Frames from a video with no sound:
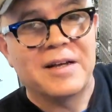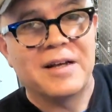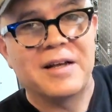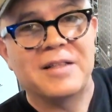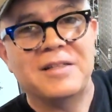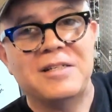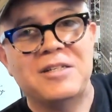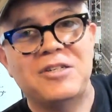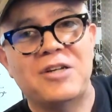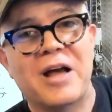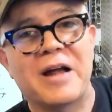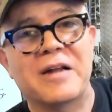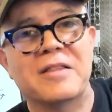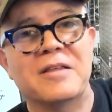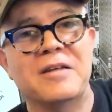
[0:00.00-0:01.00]
This is
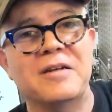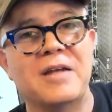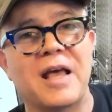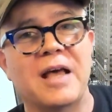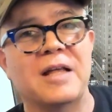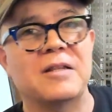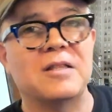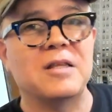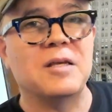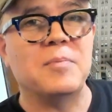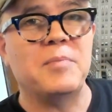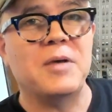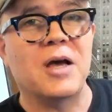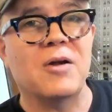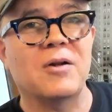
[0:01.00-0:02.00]
Jonathan at the
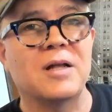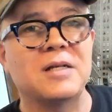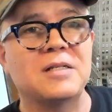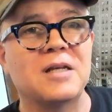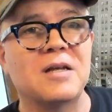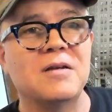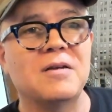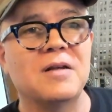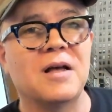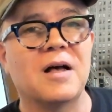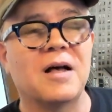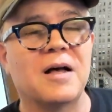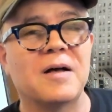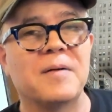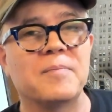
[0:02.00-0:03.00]
piano lesson,
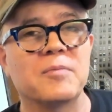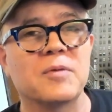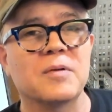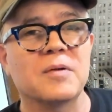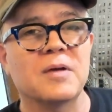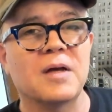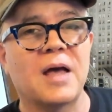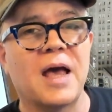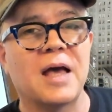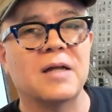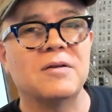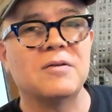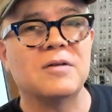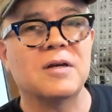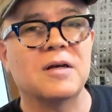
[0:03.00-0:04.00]

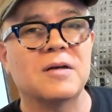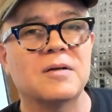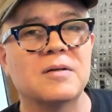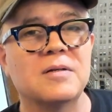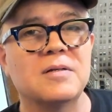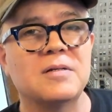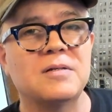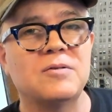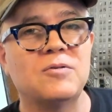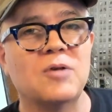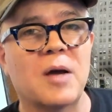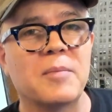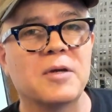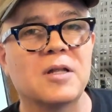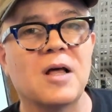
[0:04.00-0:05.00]
and
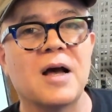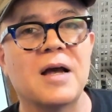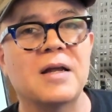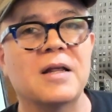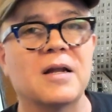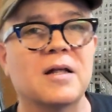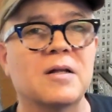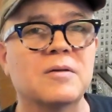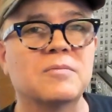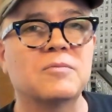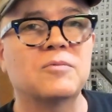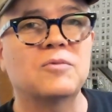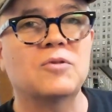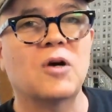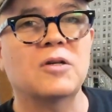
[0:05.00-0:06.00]
drop me a line and I'll
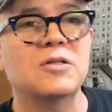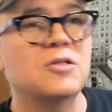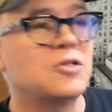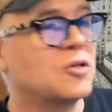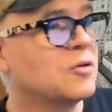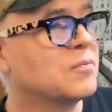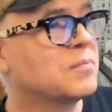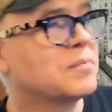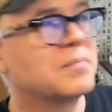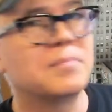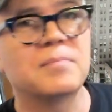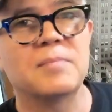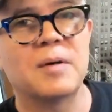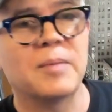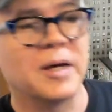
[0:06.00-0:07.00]
talk to you soon.
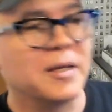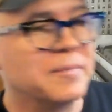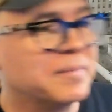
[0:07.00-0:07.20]
Bye-bye.